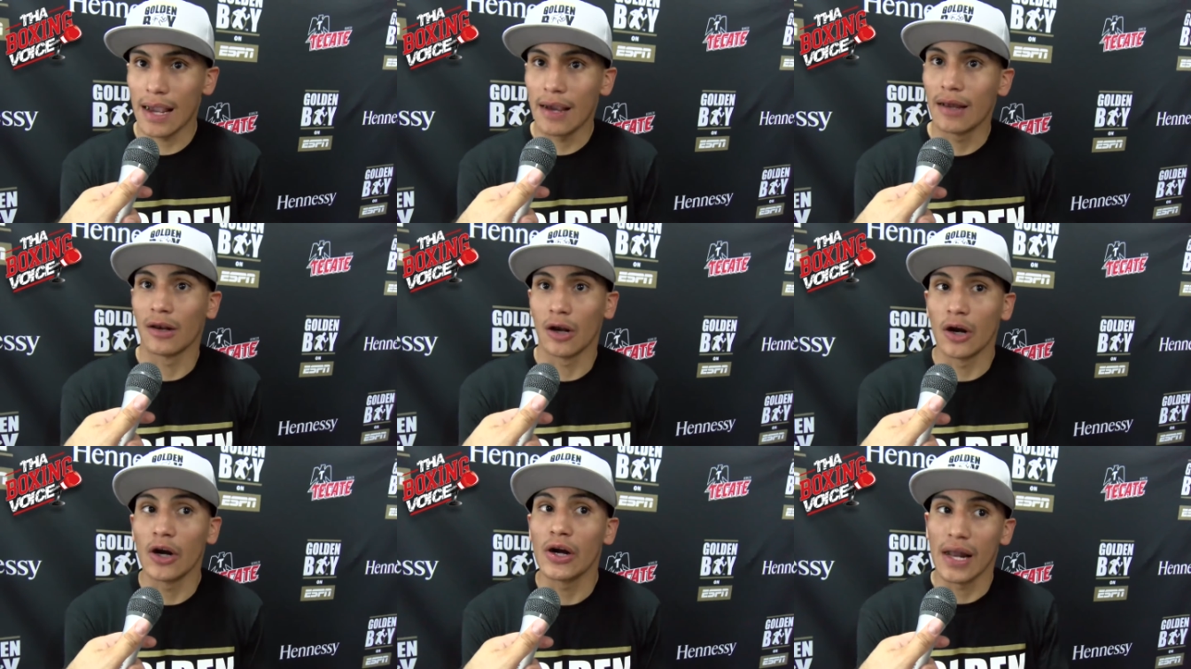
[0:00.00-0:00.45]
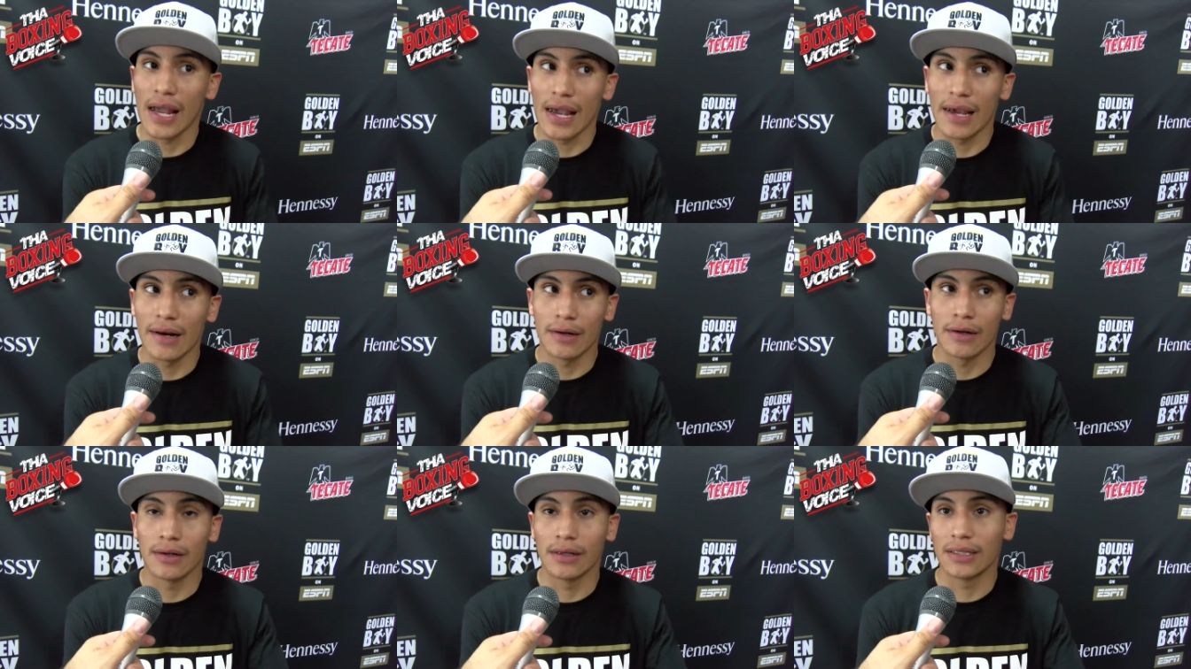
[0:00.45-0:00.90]
learn how
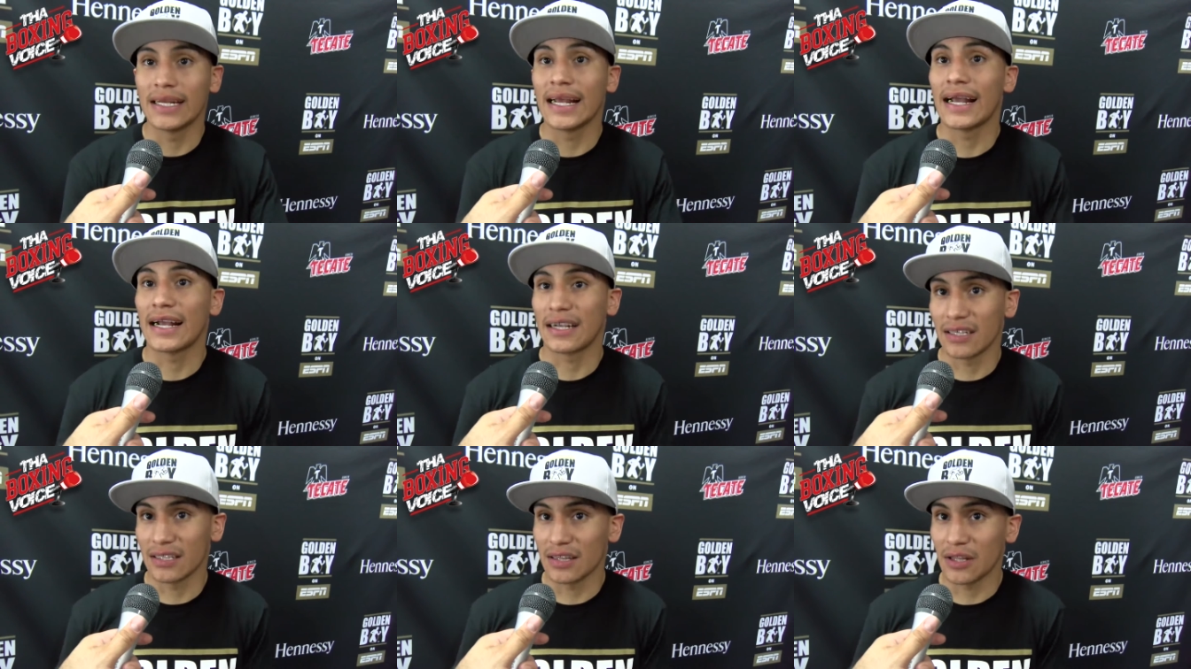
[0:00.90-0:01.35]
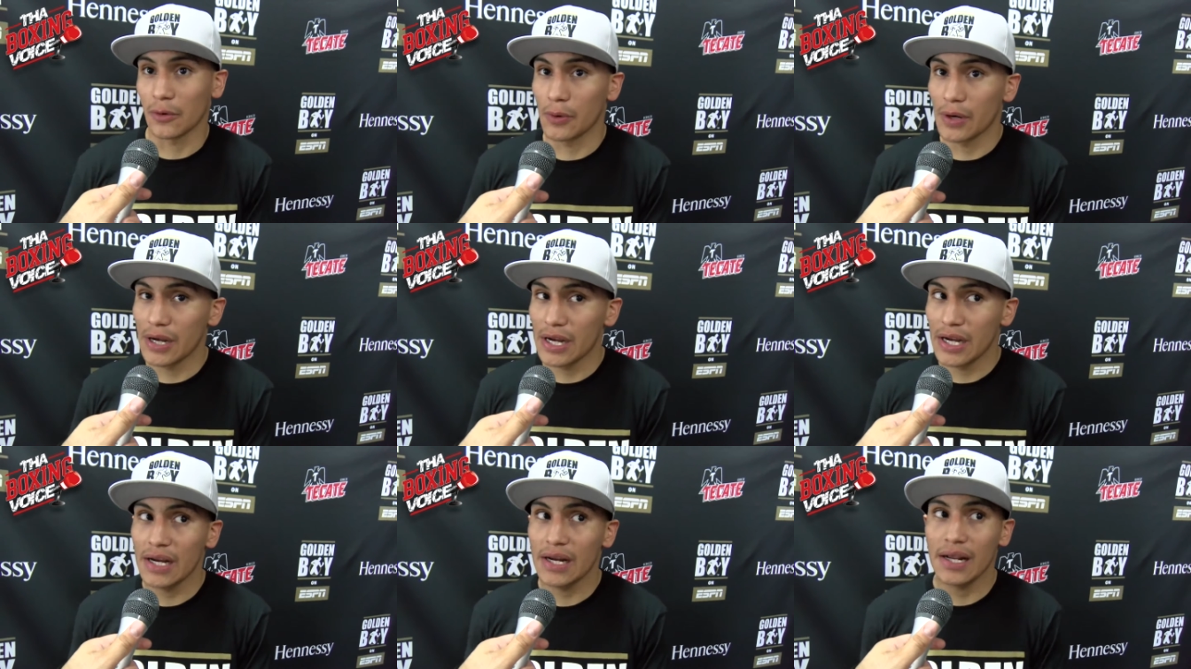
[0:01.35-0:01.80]
to yeah cut the
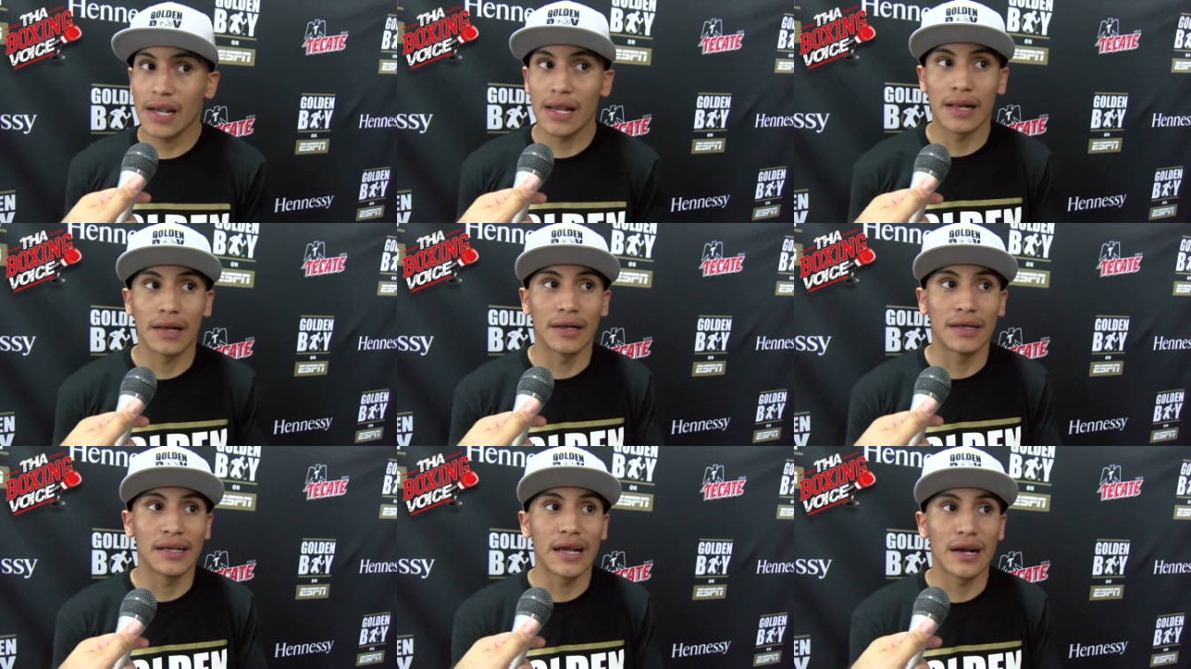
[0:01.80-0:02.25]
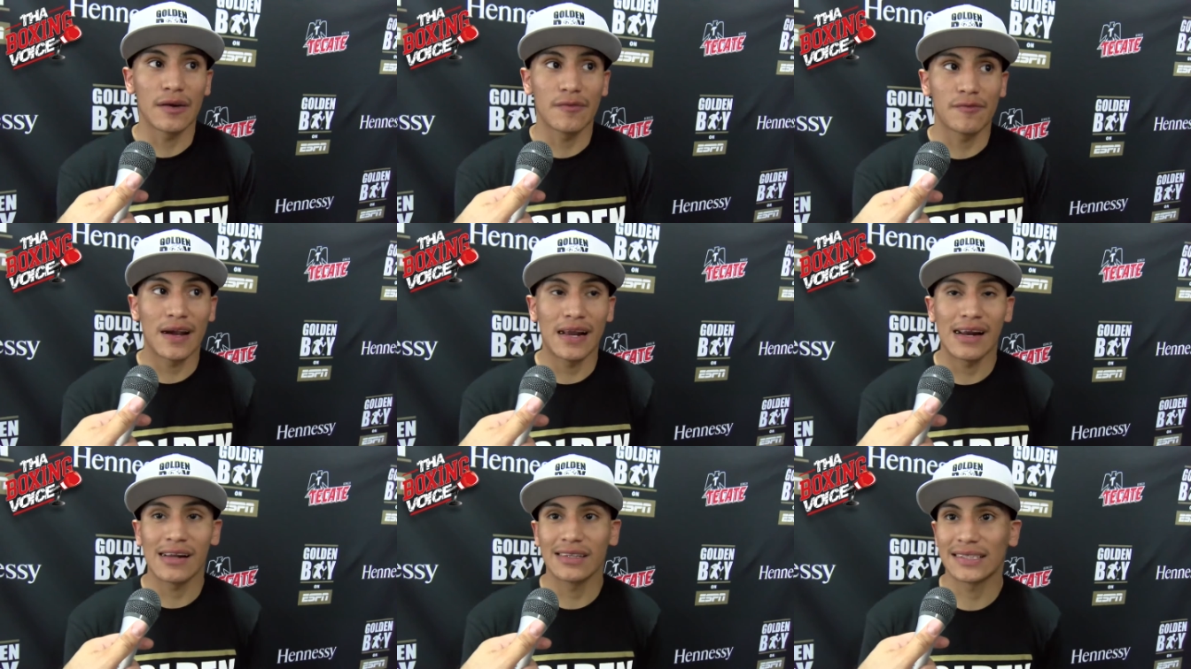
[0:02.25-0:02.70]
ring and you gotta
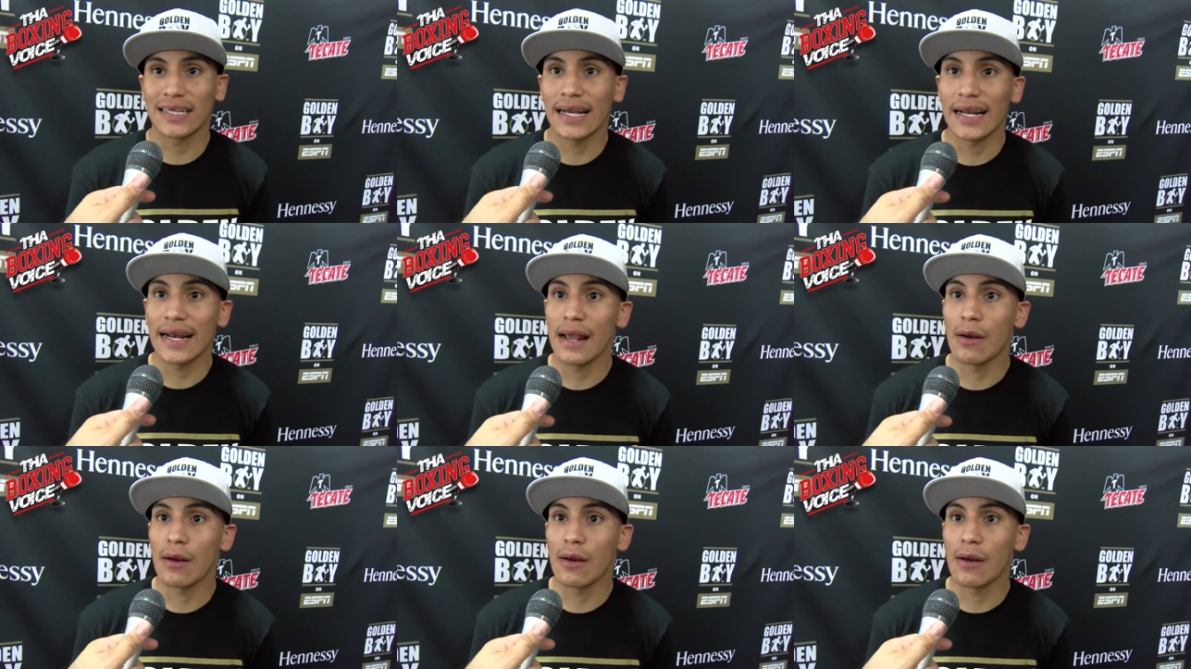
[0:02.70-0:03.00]
fight outside.